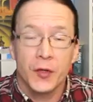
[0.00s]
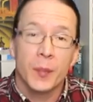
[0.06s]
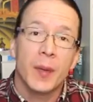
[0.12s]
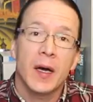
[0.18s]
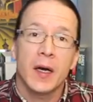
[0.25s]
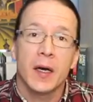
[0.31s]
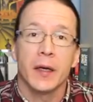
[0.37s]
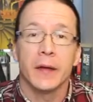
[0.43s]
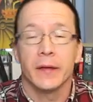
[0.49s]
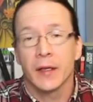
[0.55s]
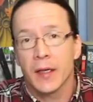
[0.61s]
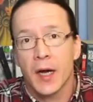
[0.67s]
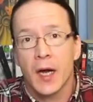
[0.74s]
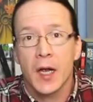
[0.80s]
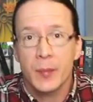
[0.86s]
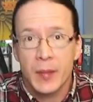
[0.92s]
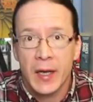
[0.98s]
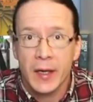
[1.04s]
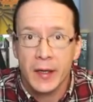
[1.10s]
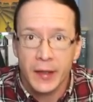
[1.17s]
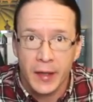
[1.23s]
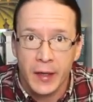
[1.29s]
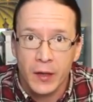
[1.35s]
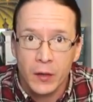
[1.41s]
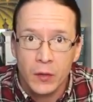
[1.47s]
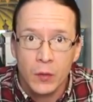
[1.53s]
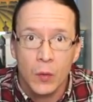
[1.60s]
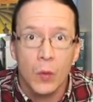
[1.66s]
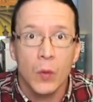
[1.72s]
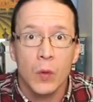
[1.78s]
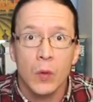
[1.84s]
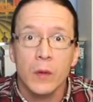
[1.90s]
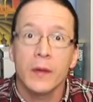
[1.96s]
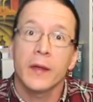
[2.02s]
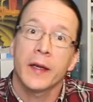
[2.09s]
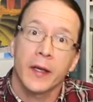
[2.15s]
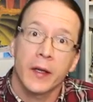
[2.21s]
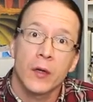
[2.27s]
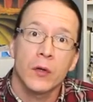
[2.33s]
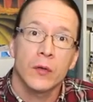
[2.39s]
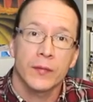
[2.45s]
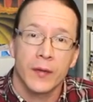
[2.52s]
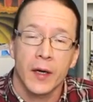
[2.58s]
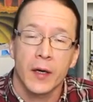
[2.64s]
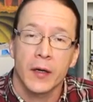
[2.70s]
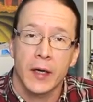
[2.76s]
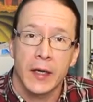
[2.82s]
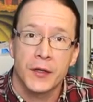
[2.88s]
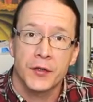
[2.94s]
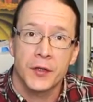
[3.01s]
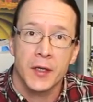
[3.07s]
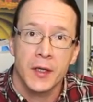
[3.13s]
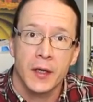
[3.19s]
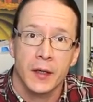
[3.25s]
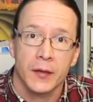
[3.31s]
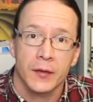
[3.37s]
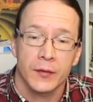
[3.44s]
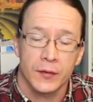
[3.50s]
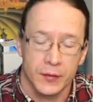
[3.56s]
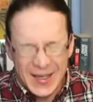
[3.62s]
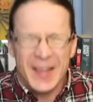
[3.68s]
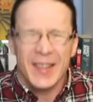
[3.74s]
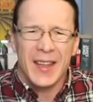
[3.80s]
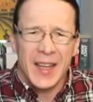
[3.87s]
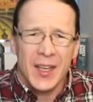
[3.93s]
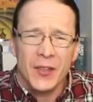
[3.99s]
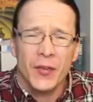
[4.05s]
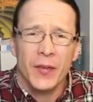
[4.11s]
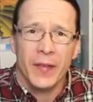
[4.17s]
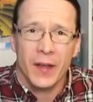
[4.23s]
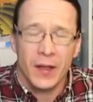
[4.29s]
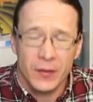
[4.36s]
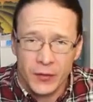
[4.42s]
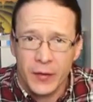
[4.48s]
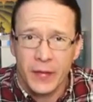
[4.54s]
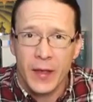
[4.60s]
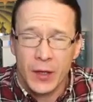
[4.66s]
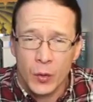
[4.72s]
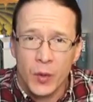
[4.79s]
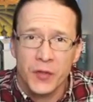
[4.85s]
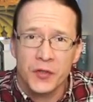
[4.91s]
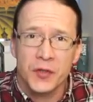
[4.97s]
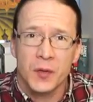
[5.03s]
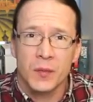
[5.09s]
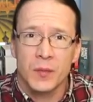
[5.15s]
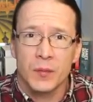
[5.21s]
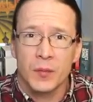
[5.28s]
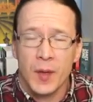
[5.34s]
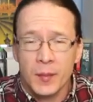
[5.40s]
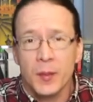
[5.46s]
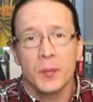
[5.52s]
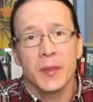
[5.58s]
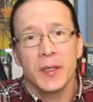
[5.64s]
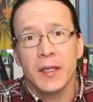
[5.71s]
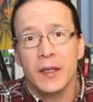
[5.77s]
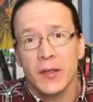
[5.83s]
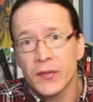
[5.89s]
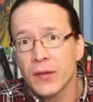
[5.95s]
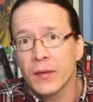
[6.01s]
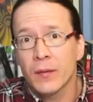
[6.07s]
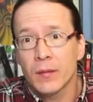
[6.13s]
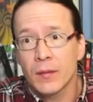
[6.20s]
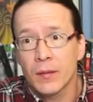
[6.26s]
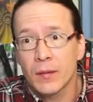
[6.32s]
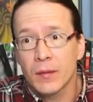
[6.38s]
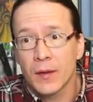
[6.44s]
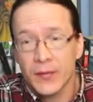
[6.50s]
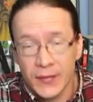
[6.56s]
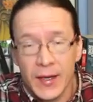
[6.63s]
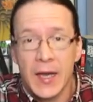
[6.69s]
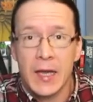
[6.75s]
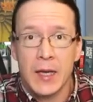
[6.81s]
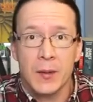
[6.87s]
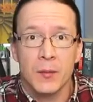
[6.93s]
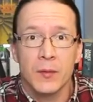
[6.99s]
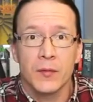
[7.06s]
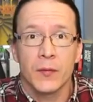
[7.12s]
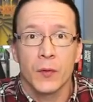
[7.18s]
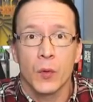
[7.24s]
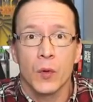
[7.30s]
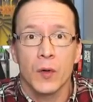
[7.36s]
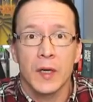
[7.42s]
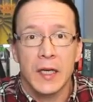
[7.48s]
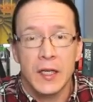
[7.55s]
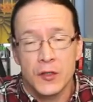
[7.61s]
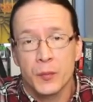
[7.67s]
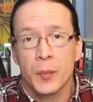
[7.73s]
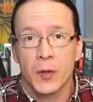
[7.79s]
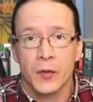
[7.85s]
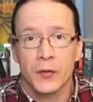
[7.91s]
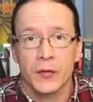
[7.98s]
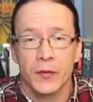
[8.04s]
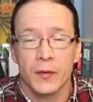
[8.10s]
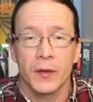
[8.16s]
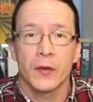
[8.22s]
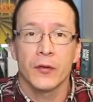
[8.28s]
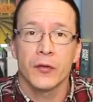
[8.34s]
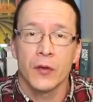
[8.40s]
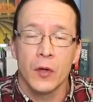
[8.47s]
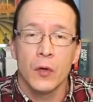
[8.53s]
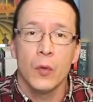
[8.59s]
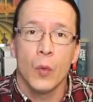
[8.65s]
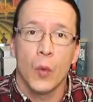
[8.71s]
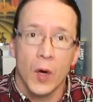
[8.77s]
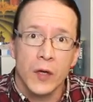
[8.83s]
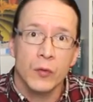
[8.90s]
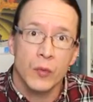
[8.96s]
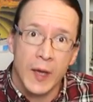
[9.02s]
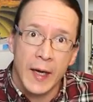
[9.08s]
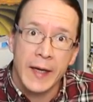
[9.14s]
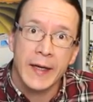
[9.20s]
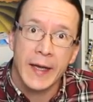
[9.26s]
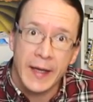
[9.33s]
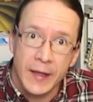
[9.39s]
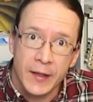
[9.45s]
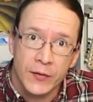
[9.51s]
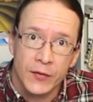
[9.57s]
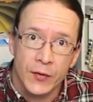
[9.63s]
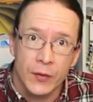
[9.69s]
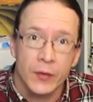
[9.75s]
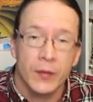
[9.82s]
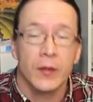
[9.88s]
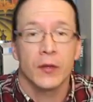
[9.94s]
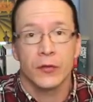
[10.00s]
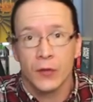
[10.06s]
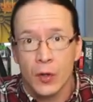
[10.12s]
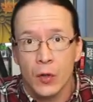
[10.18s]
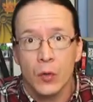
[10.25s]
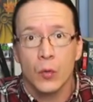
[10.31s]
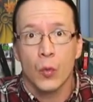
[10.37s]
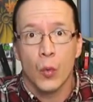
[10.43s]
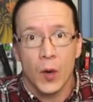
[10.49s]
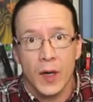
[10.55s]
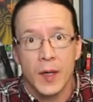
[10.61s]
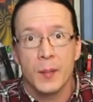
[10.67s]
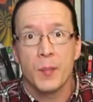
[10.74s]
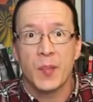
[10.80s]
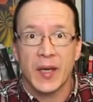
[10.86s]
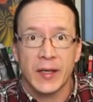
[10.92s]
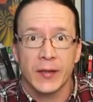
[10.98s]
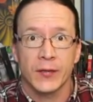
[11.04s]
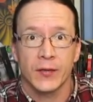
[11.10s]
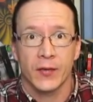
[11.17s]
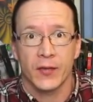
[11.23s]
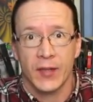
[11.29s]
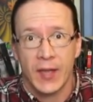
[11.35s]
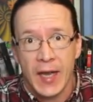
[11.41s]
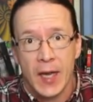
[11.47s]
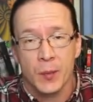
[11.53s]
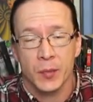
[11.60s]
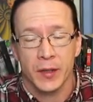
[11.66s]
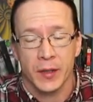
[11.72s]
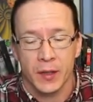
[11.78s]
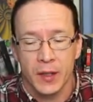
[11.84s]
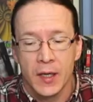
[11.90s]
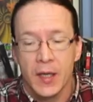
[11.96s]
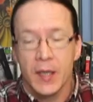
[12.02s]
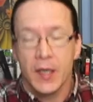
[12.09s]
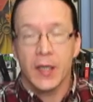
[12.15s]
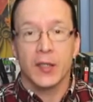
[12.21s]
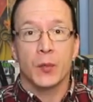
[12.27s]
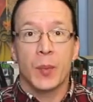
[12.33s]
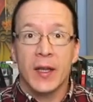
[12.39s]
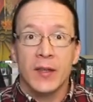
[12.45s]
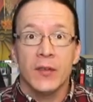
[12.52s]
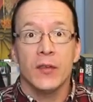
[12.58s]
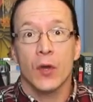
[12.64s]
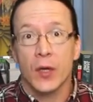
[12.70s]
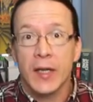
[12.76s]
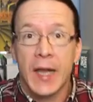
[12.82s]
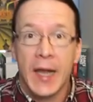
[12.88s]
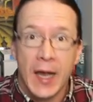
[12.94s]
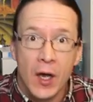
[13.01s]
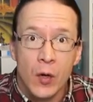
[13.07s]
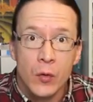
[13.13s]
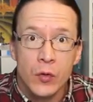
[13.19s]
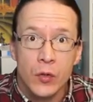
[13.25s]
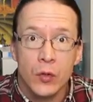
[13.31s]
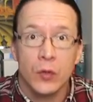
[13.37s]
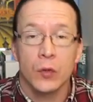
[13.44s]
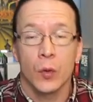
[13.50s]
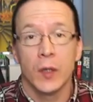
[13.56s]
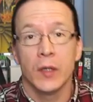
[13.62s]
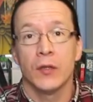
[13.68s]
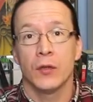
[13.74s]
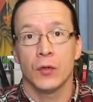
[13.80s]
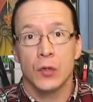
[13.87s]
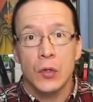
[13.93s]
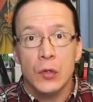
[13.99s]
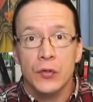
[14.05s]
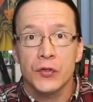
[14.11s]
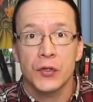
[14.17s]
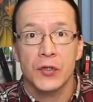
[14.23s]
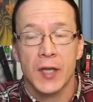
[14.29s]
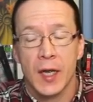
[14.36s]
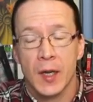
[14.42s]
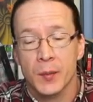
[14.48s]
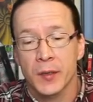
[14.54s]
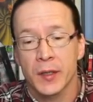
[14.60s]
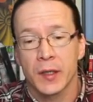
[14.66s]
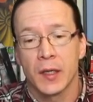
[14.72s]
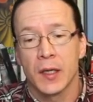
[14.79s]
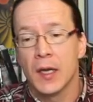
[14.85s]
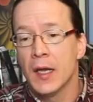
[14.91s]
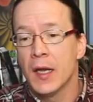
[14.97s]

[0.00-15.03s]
to buy, the iPad Air or the Kindle Fire HDX? And the answer to that question probably isn't the same for each person. There's no one right answer, there's no one best tablet. It depends on how you're going to use your tablet